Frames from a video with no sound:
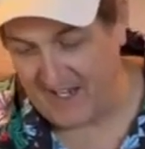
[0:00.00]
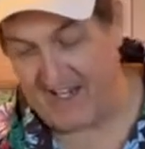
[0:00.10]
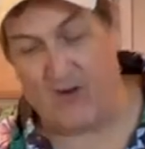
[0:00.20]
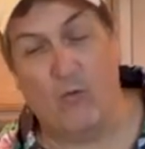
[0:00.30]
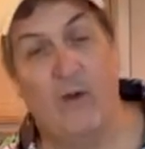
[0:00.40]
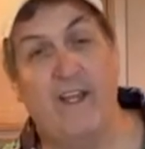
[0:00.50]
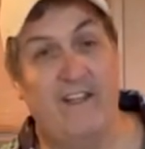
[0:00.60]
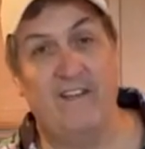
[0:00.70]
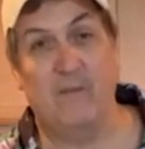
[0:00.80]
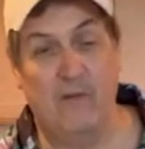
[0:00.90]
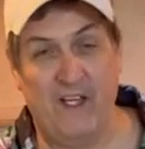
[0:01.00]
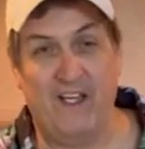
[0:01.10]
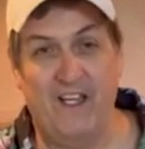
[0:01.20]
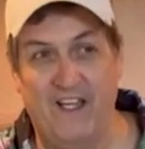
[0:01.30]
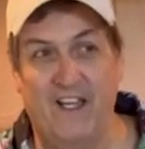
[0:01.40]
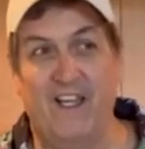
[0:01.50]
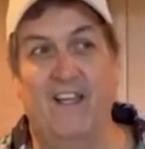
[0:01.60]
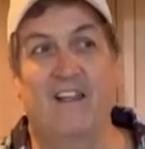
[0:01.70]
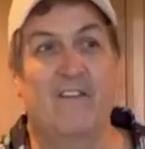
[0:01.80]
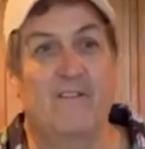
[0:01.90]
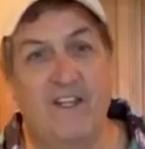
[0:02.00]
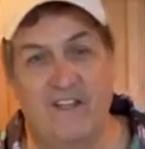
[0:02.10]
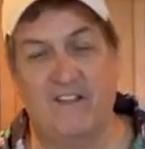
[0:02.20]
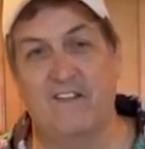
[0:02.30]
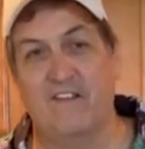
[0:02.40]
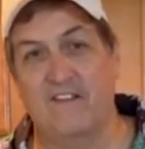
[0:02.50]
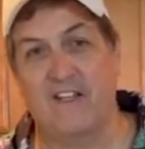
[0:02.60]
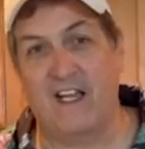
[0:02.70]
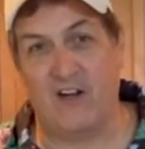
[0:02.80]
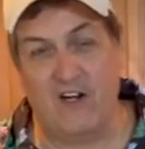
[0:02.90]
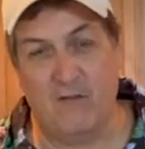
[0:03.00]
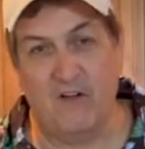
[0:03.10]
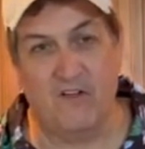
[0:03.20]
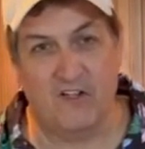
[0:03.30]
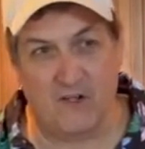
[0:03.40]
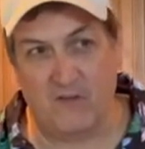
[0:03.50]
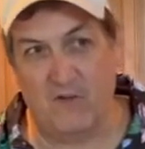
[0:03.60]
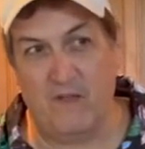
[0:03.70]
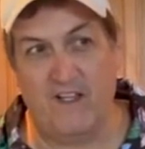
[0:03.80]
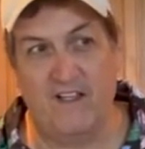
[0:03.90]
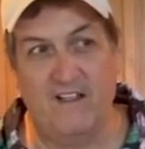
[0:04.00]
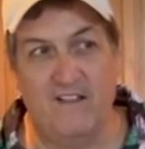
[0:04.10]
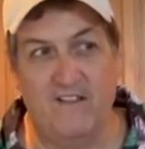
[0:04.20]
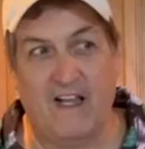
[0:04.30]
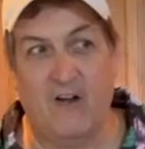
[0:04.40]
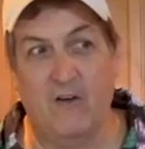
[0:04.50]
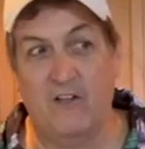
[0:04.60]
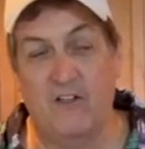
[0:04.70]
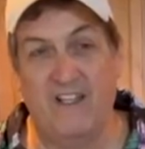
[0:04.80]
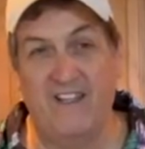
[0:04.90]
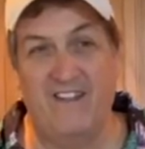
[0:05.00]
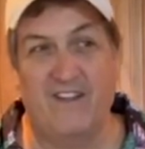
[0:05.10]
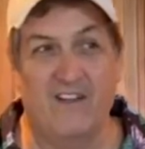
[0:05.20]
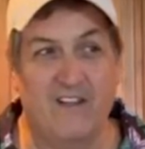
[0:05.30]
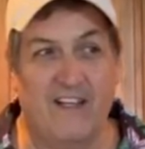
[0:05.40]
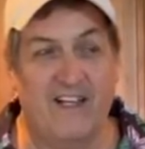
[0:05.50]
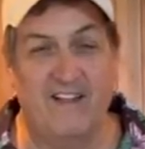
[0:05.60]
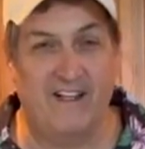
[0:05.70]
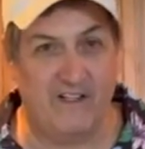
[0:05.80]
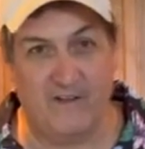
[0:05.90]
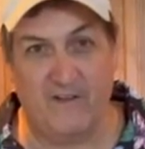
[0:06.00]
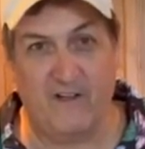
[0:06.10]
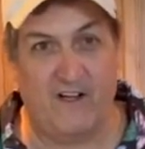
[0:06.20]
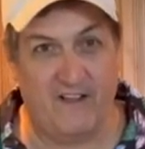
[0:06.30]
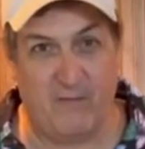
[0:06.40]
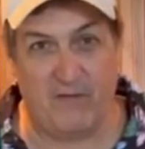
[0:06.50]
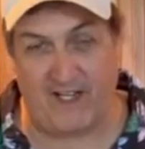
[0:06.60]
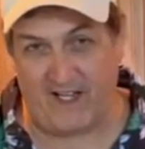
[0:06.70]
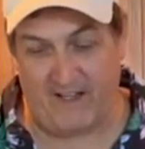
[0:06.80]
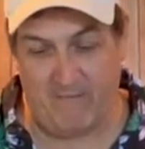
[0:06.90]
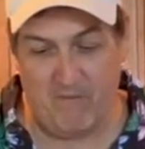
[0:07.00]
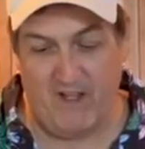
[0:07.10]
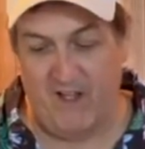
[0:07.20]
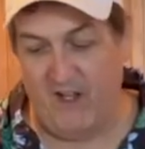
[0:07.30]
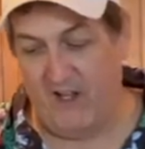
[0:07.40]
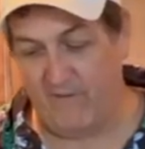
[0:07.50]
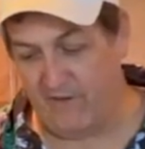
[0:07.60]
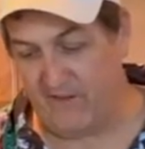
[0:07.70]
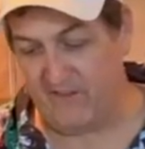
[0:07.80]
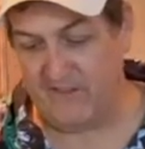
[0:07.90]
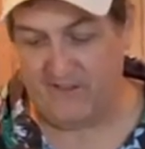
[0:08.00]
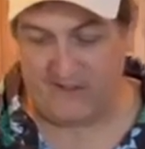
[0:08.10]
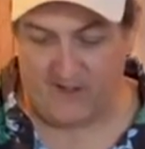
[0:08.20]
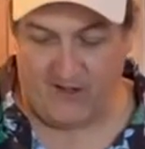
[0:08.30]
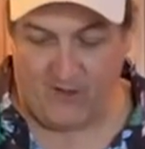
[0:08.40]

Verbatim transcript: Now, we need to be in the Phoenix Sky Harbor Terminal because our cookies are like none other on the planet. For instance,